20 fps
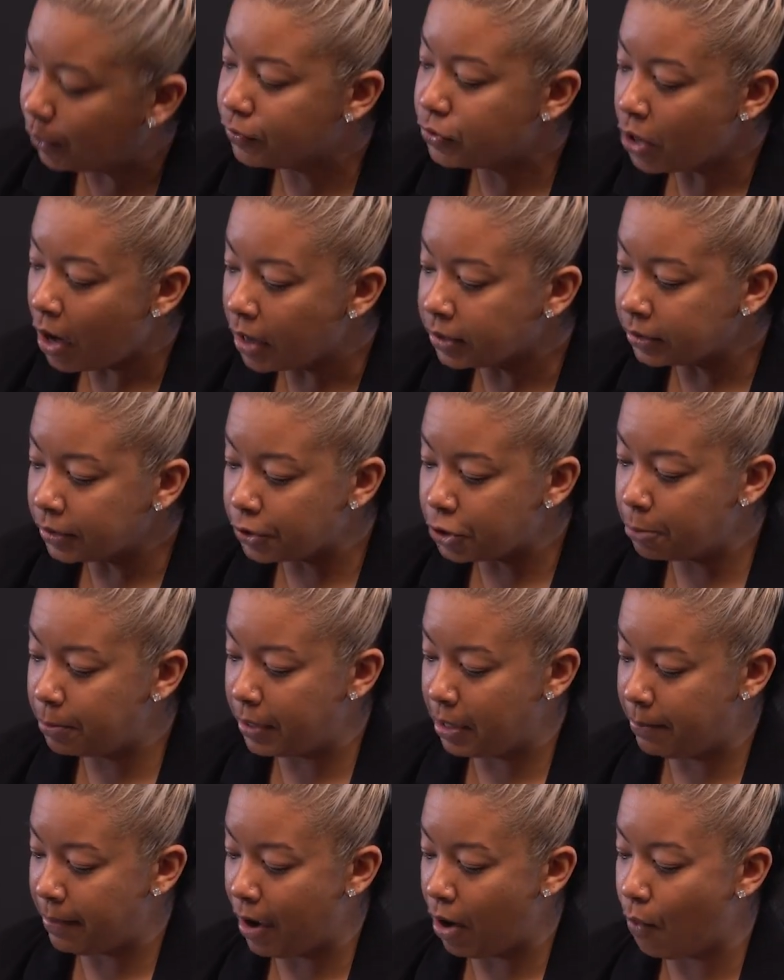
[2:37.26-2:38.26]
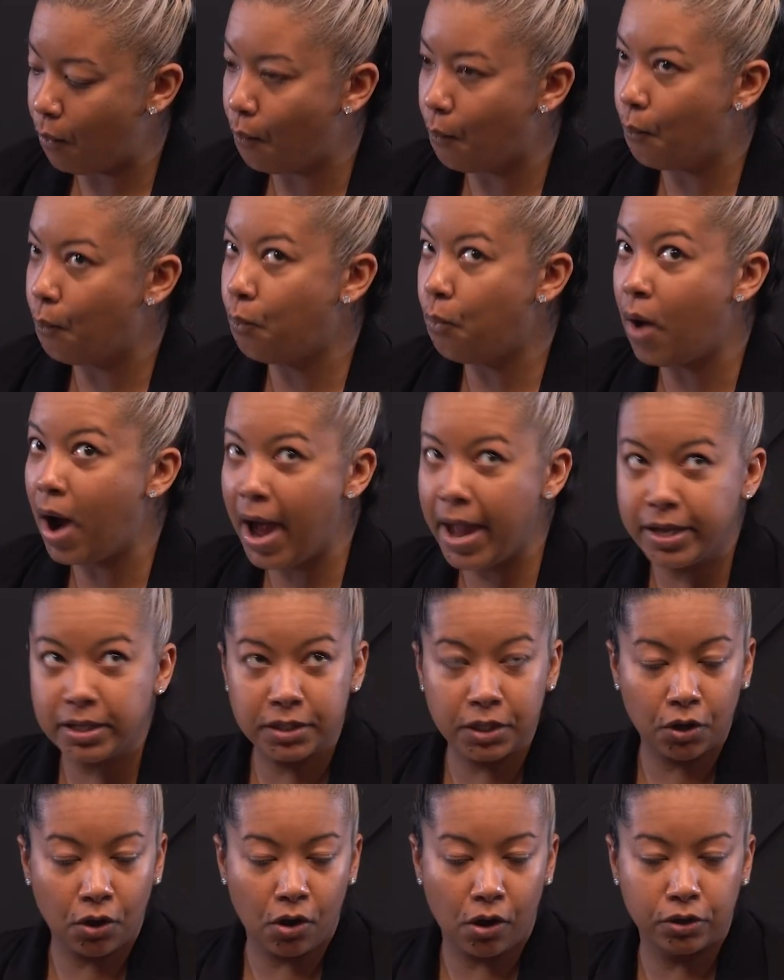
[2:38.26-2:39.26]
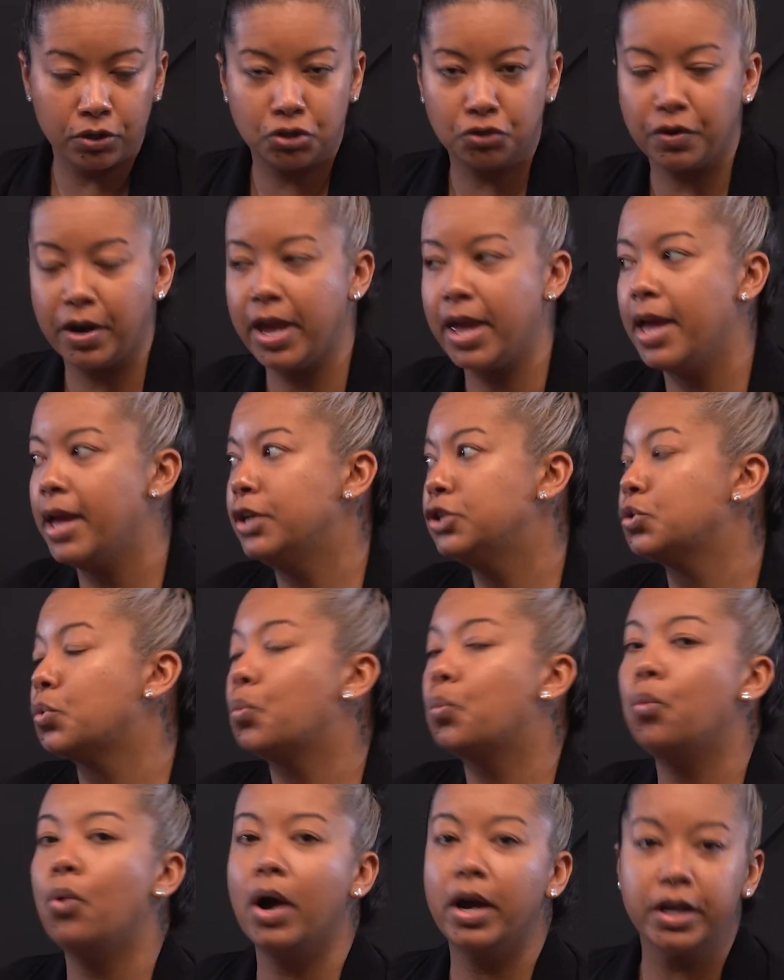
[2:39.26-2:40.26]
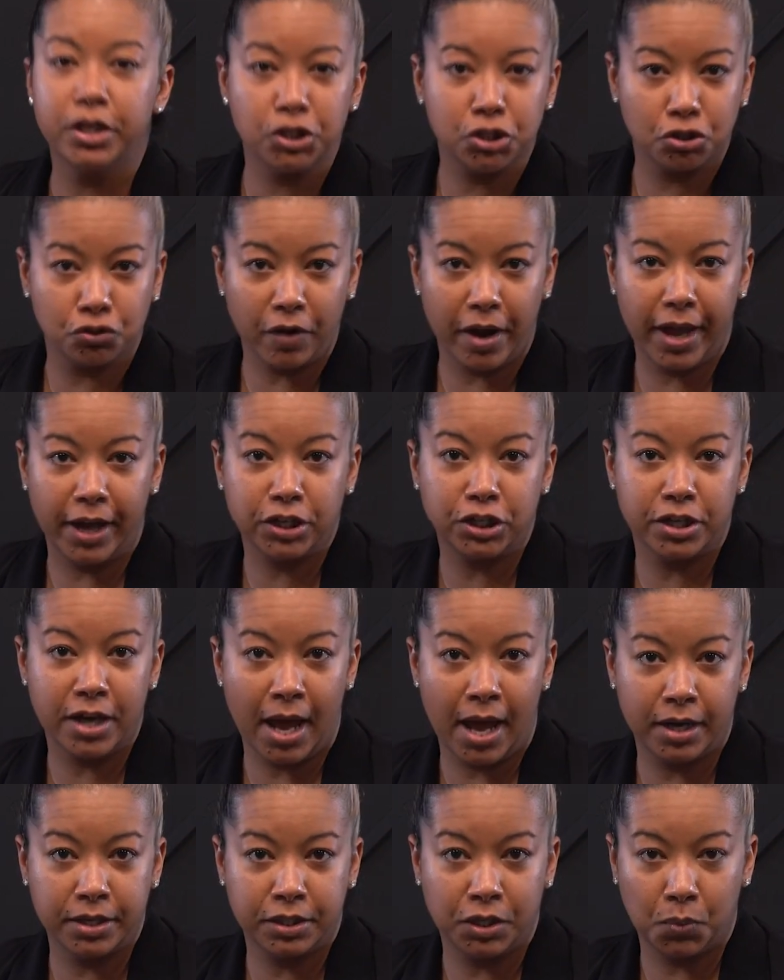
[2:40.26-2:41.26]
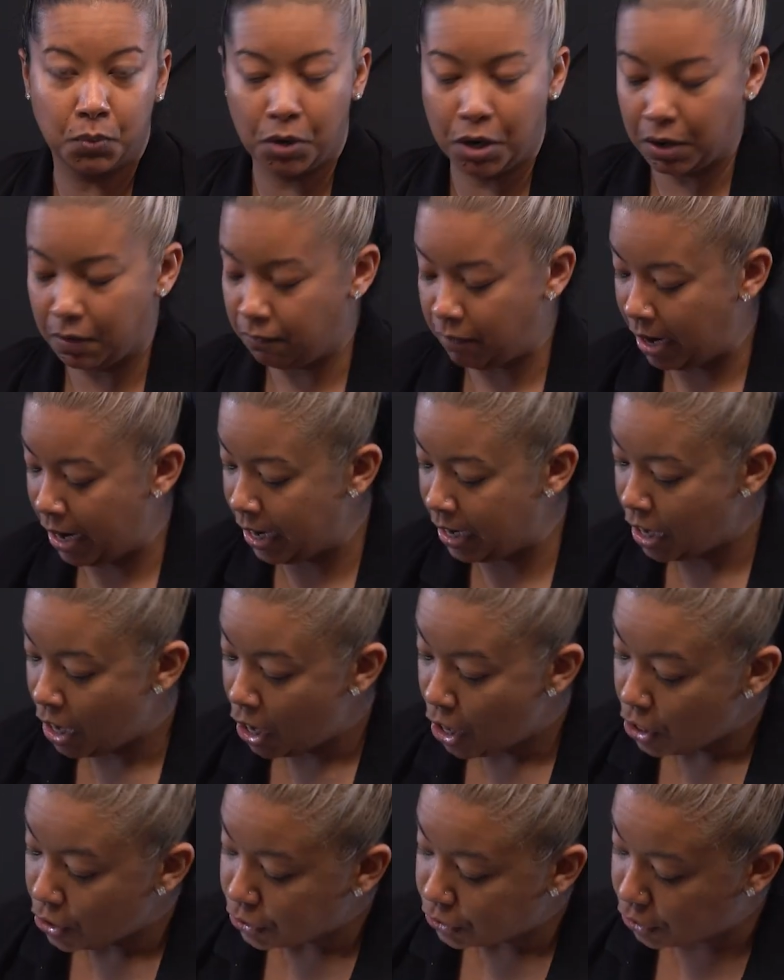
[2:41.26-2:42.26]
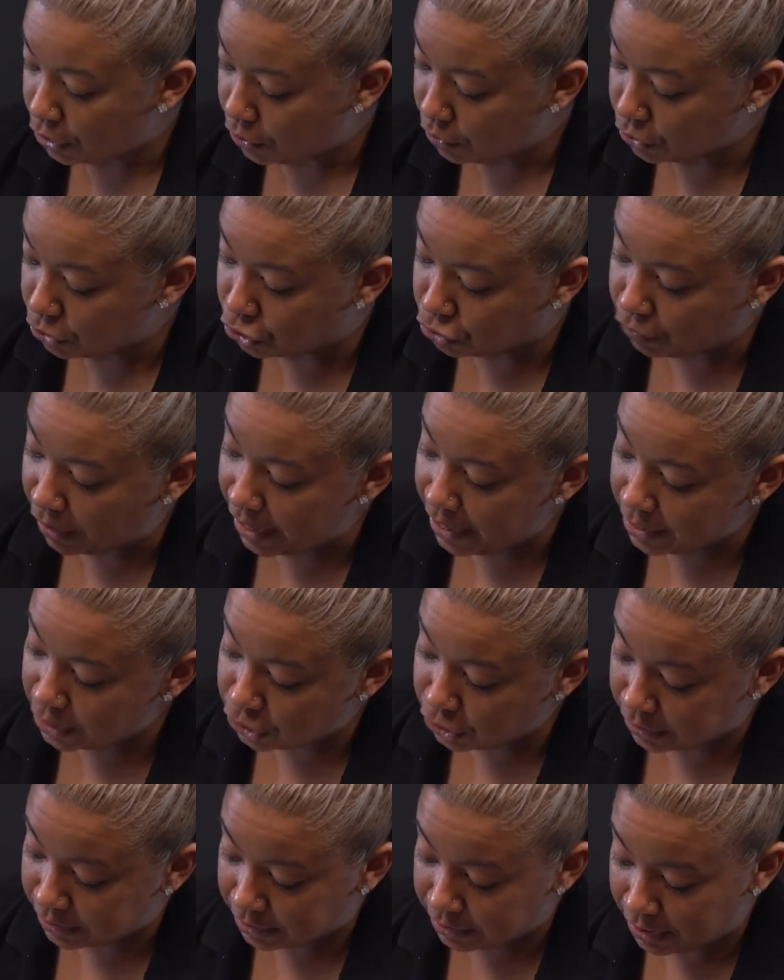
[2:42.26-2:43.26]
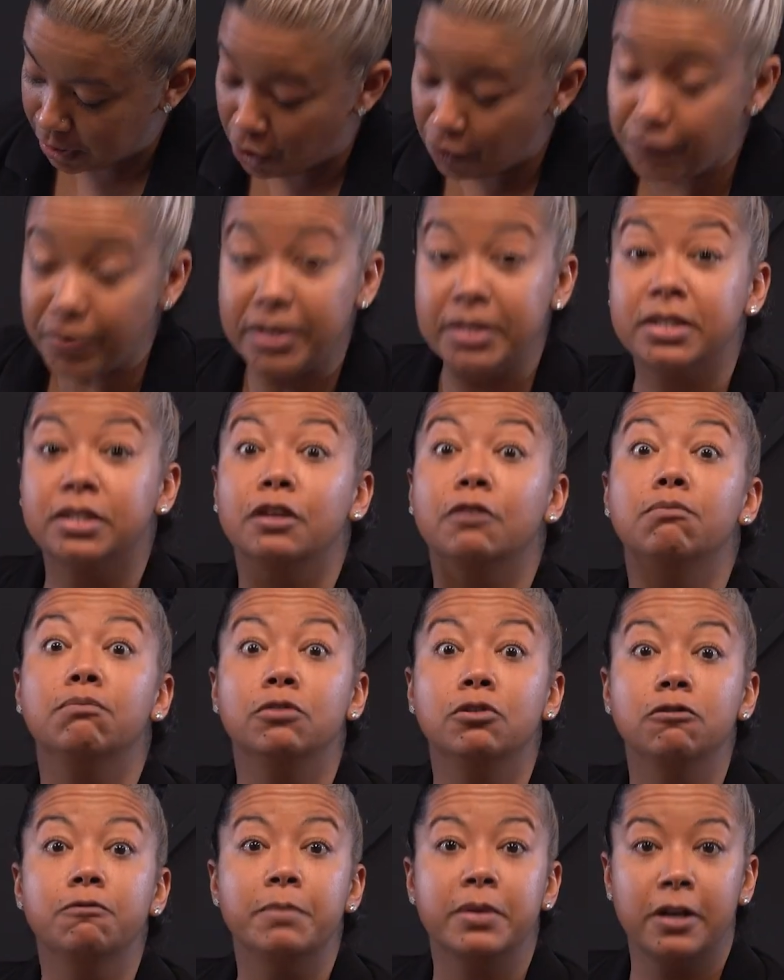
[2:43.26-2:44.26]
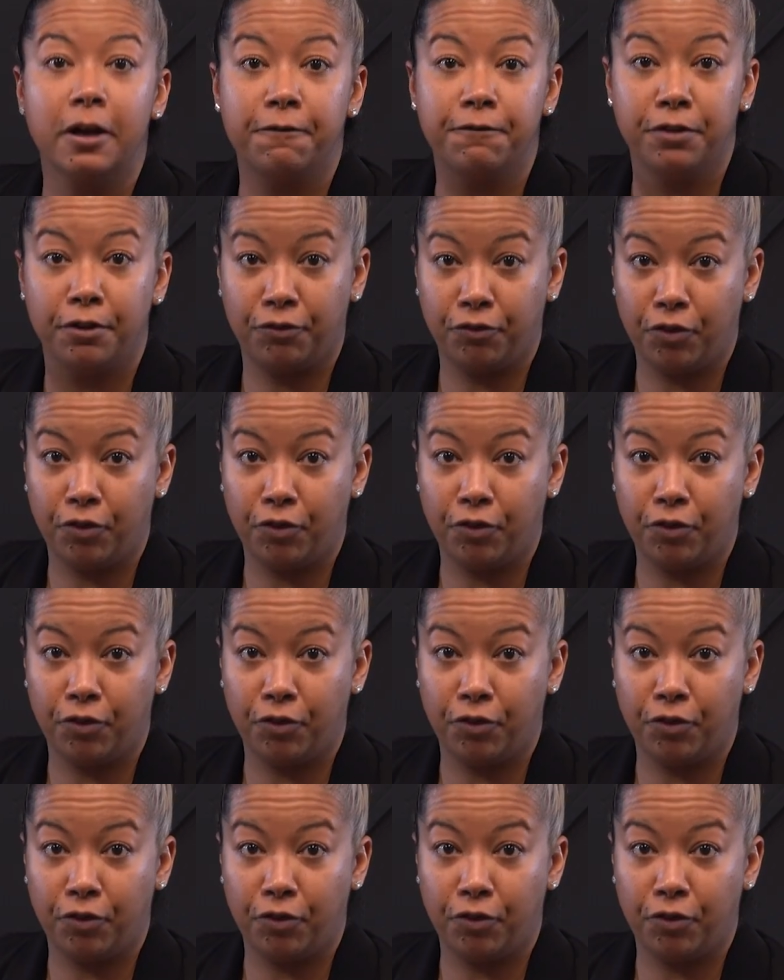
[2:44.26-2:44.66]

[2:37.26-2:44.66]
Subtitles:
we've talked a little bit about why is it called drayage, what is drayage, and how does it work, right? So drayage itself is the movement of the